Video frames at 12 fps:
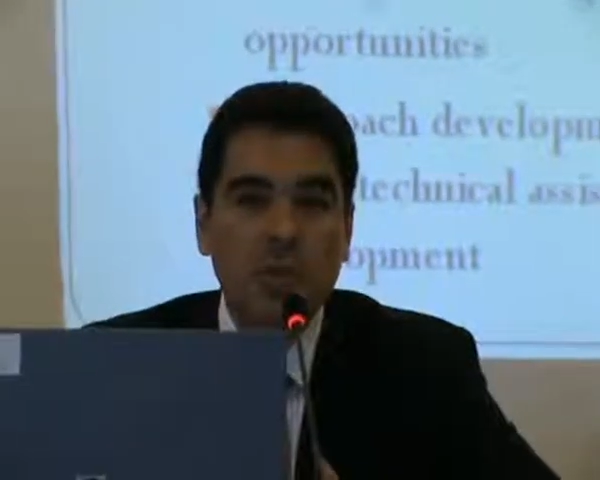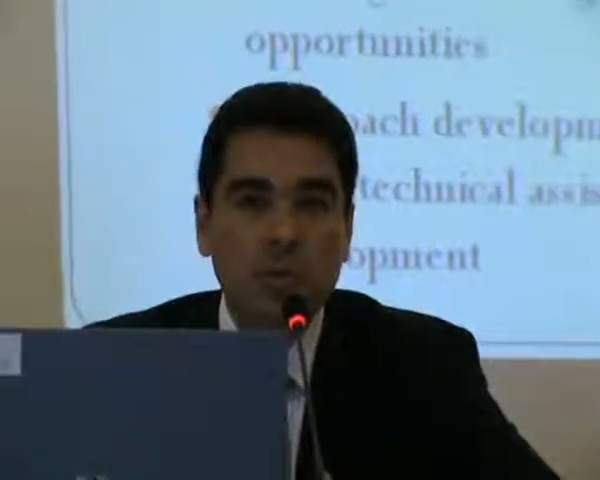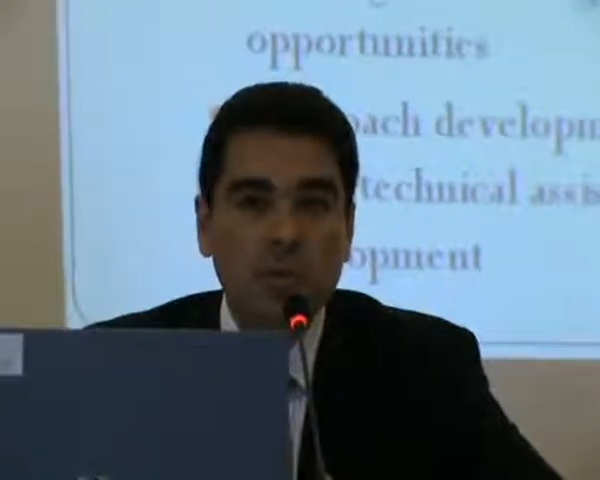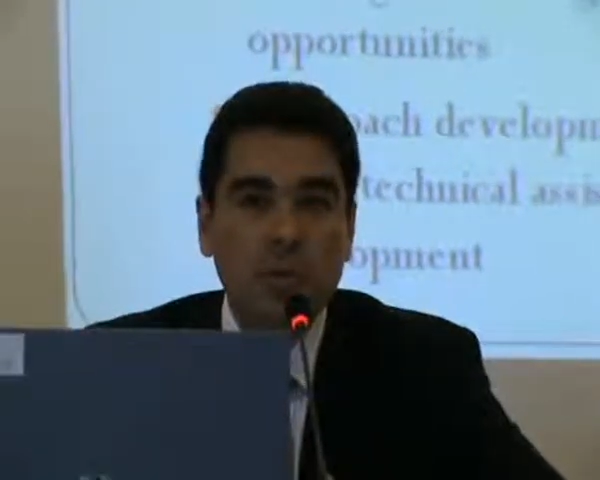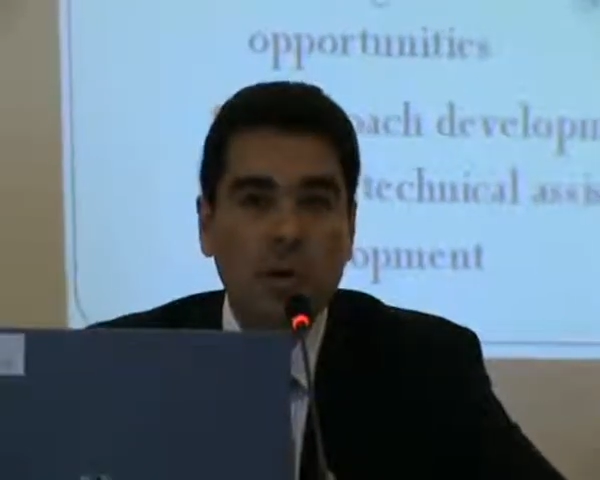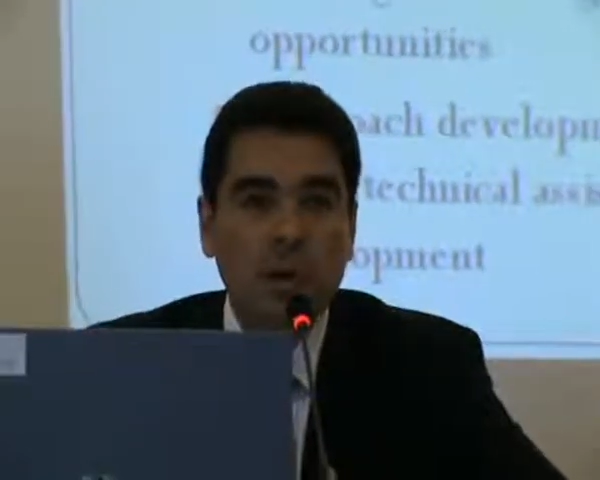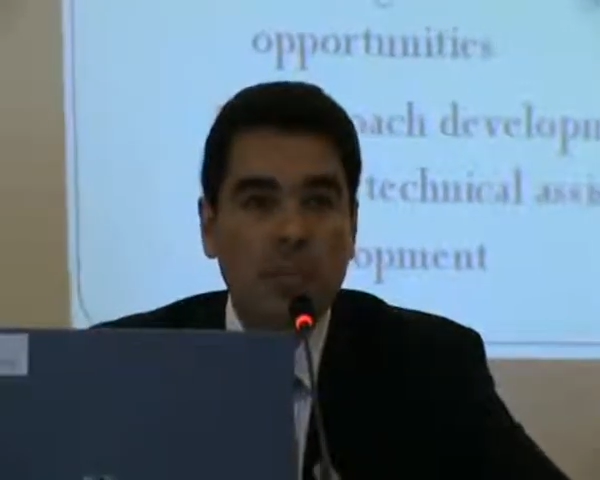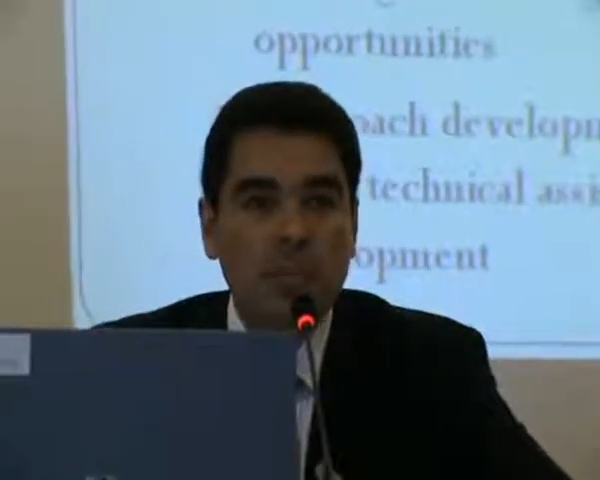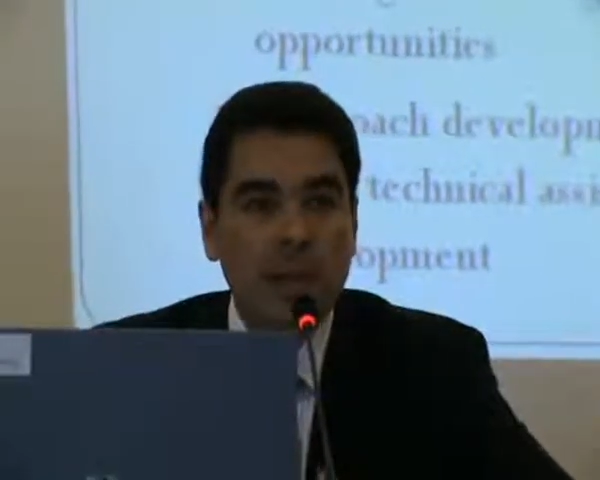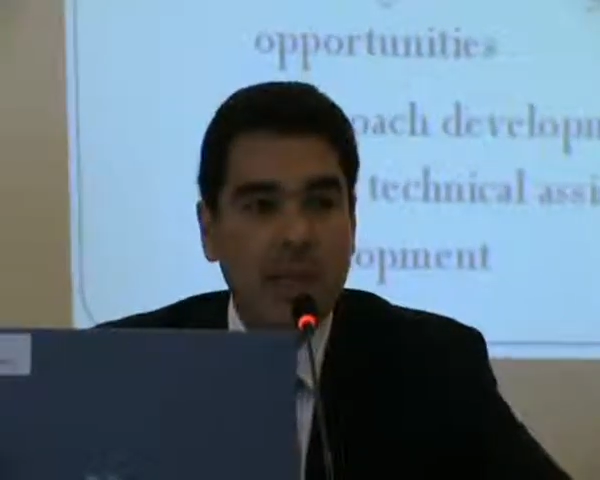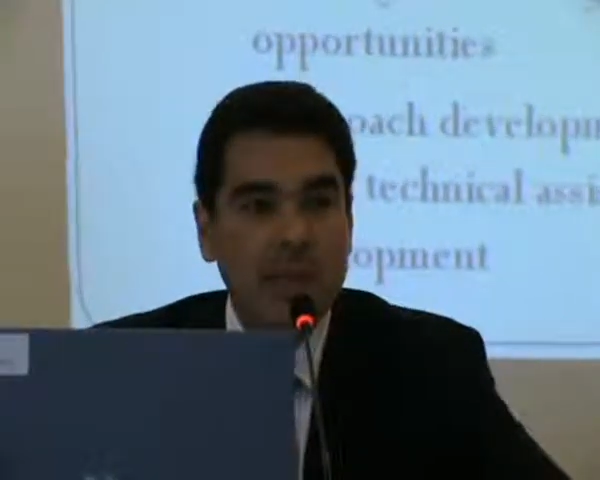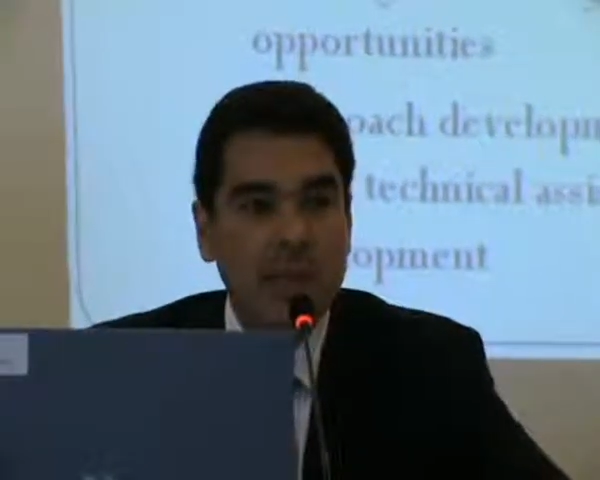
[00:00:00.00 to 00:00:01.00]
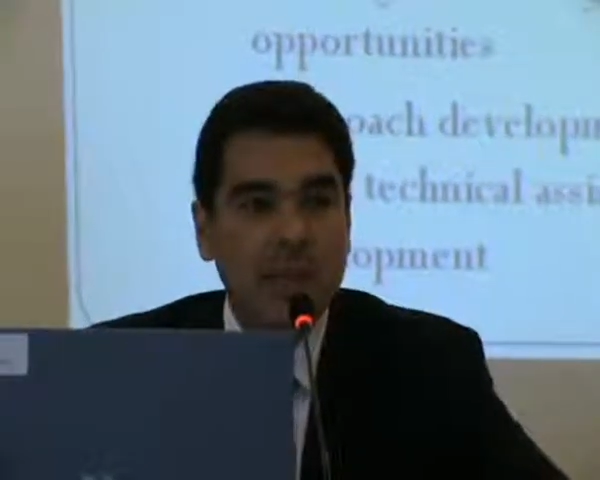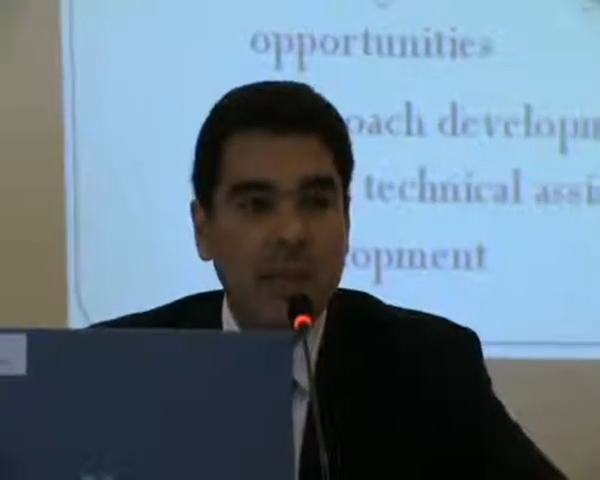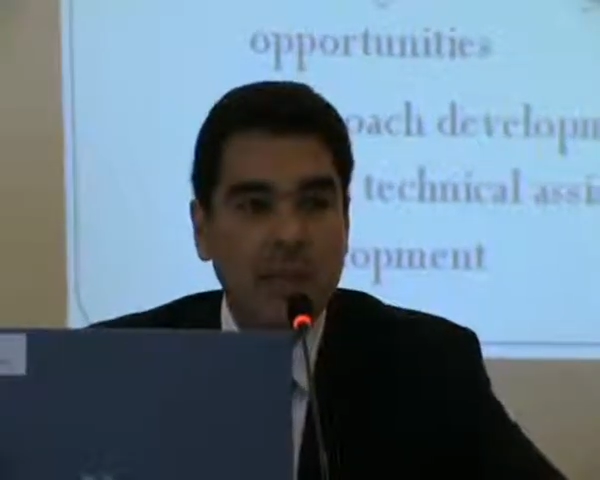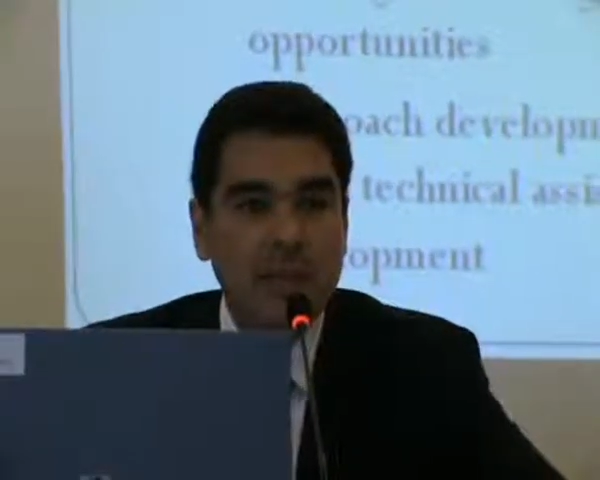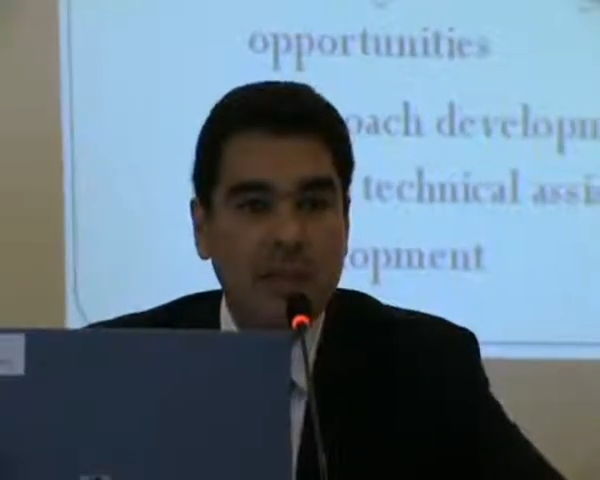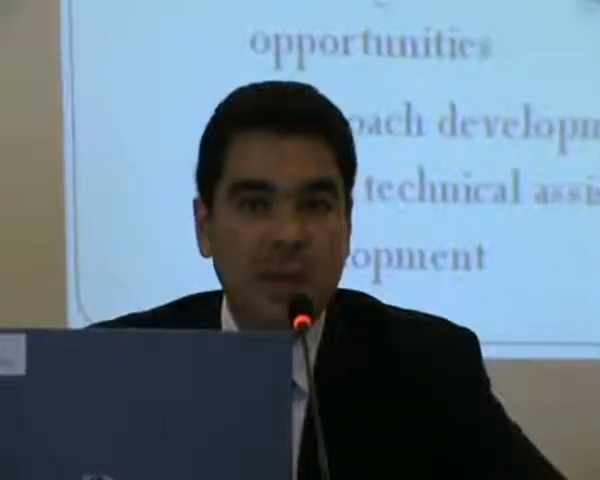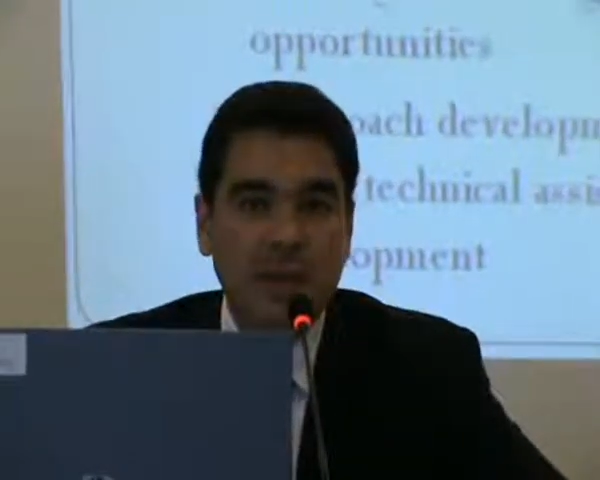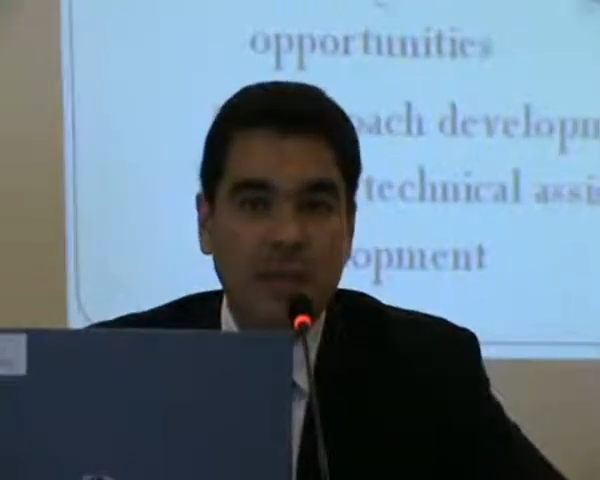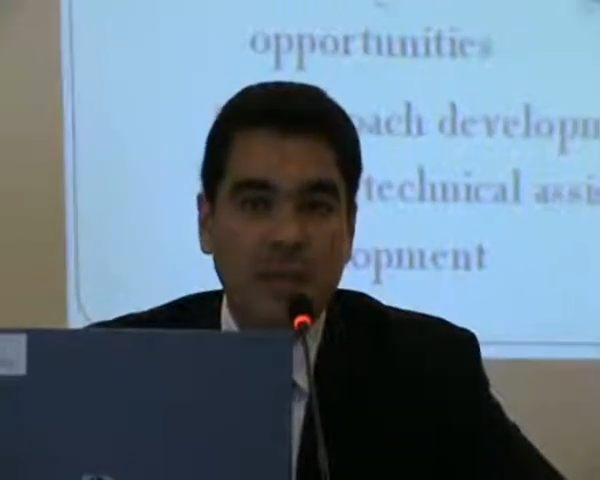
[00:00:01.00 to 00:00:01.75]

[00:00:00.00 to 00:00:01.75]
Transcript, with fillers: to cooperate in the same